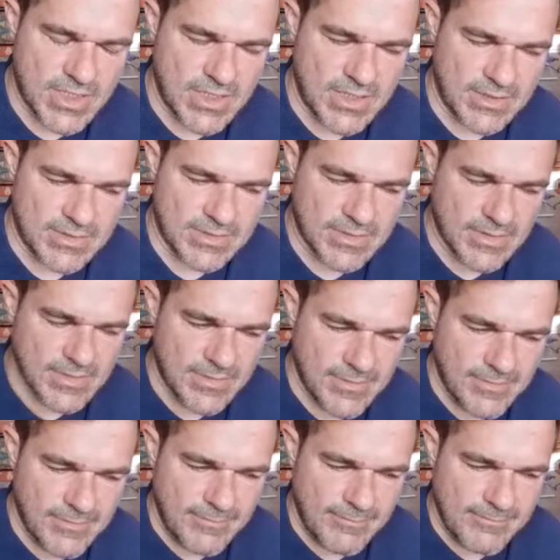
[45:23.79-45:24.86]
And
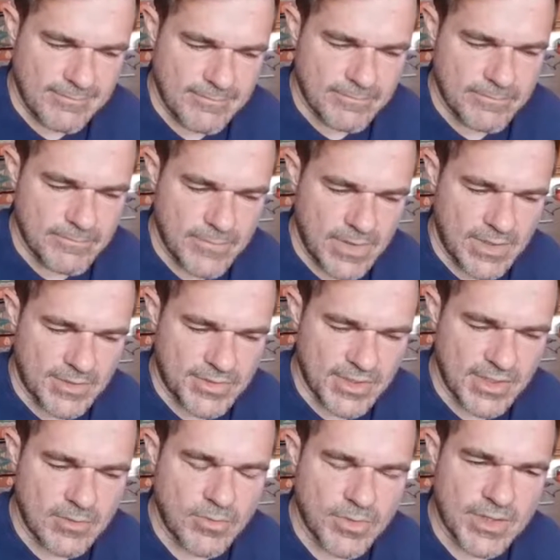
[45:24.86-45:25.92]
I
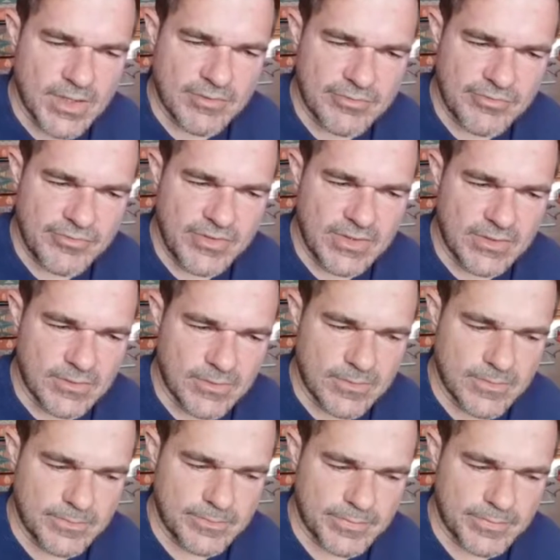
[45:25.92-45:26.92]
think what I feel,